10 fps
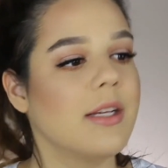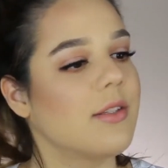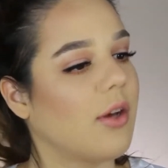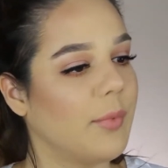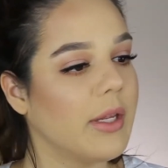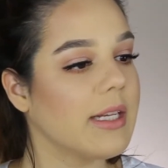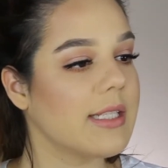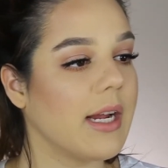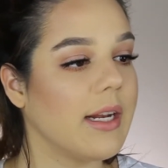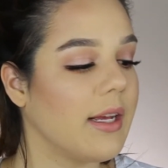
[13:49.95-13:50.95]
So I'm really
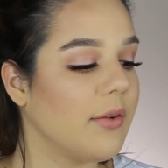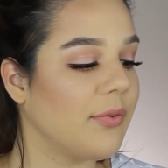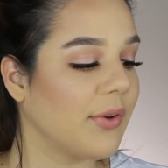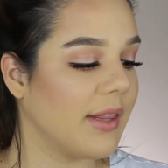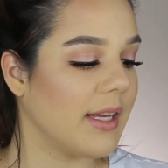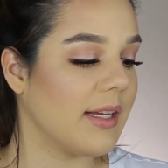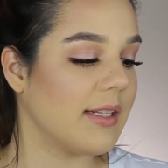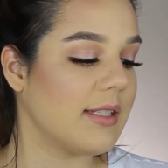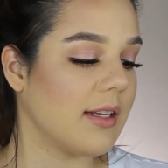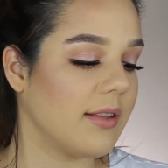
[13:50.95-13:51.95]
excited for this.